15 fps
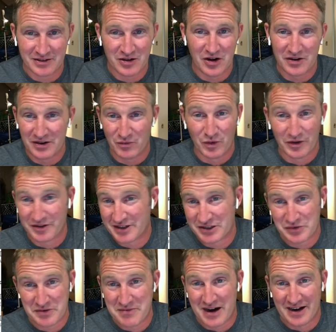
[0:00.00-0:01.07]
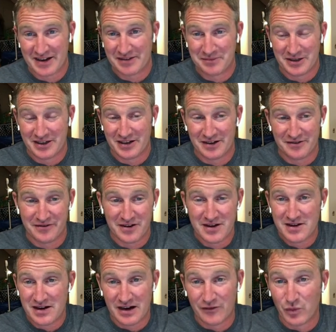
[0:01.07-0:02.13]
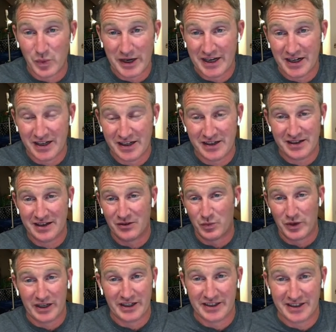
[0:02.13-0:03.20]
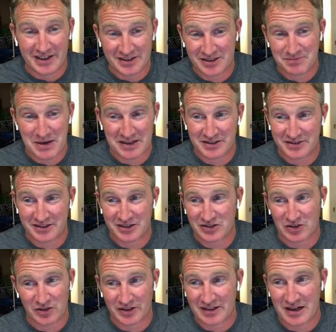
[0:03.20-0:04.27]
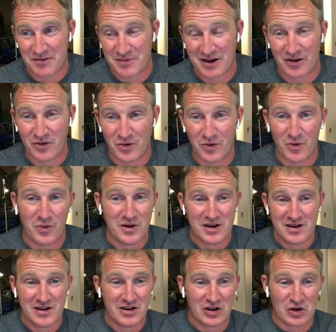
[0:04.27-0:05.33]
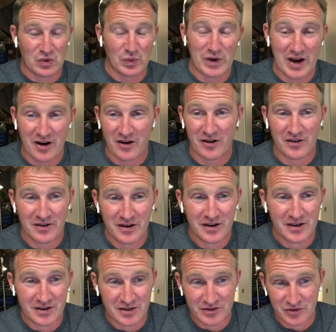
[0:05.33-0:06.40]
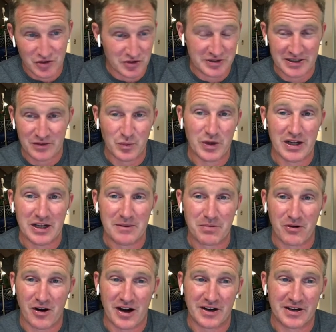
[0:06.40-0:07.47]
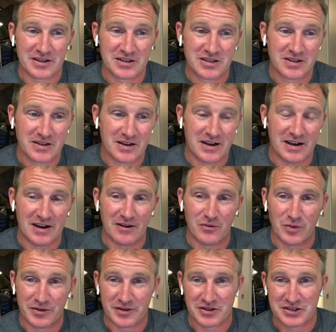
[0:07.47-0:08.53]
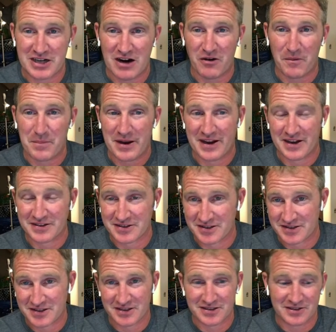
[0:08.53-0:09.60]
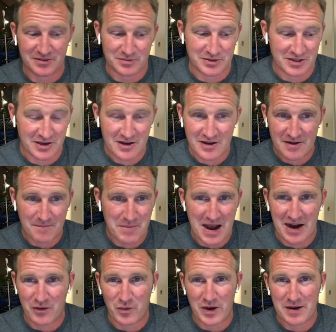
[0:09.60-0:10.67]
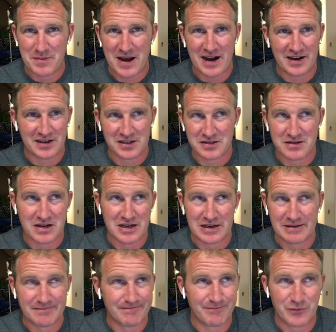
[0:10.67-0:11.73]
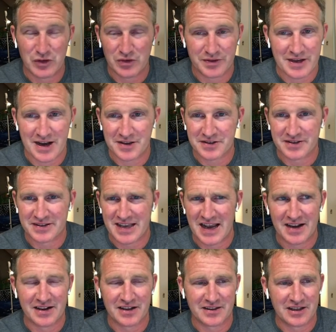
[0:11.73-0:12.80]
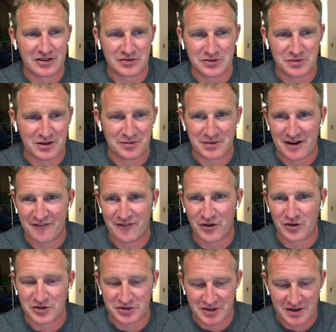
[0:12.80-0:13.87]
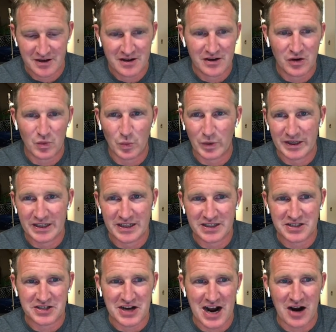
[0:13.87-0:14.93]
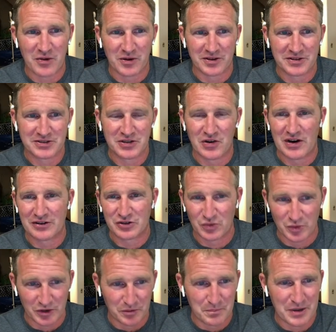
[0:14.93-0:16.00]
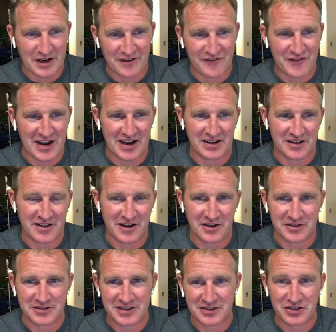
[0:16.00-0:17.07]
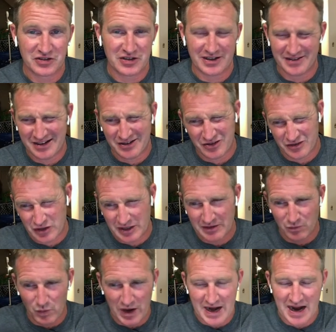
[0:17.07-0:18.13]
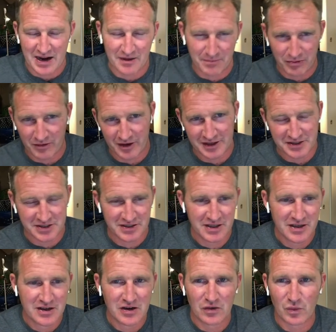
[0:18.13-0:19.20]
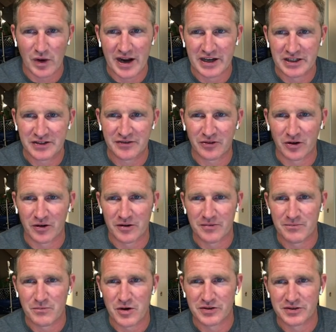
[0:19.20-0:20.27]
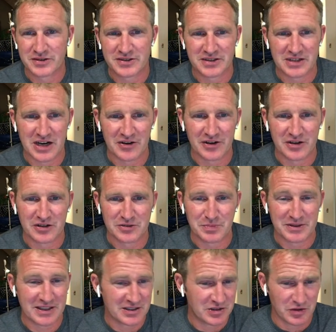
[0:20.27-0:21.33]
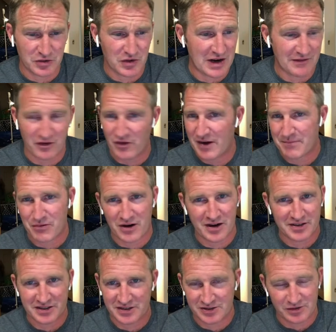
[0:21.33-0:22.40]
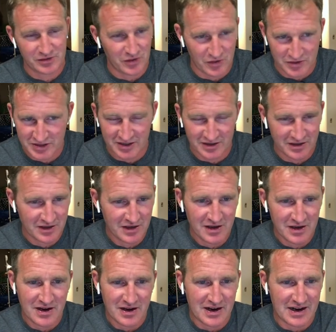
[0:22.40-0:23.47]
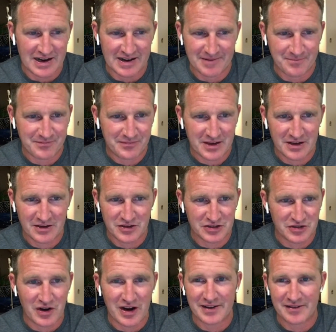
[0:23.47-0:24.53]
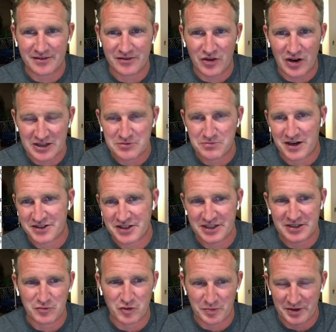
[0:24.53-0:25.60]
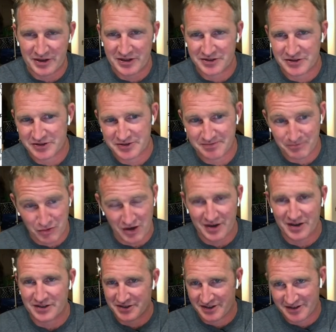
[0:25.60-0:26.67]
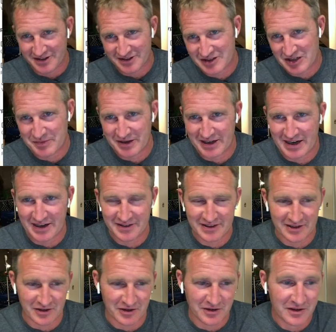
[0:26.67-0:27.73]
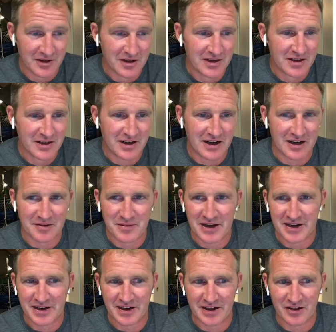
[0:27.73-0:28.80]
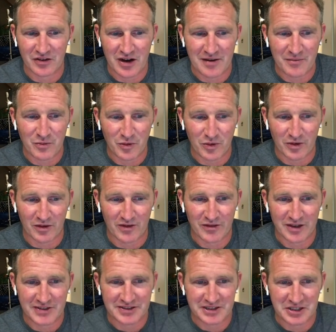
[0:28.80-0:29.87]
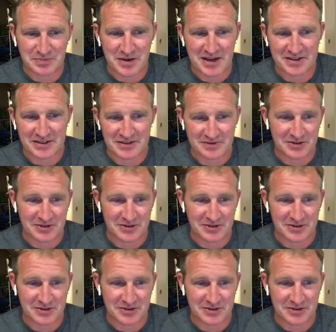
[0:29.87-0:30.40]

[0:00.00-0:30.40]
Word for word: You know, it really does remind me of, of Wedi and Wedi. I basically started out my whole career using Wedi products uh, with their shower pans and systems back way back in um, 2010 I think was one of my first Wedi showers so I was a real big fan of theirs they just got they just gotten way out of price range for most scenarios but they still do have a great product I still use it um, just not not as much anymore because there's products like this coming out that are kind of making it a lot more less expensive.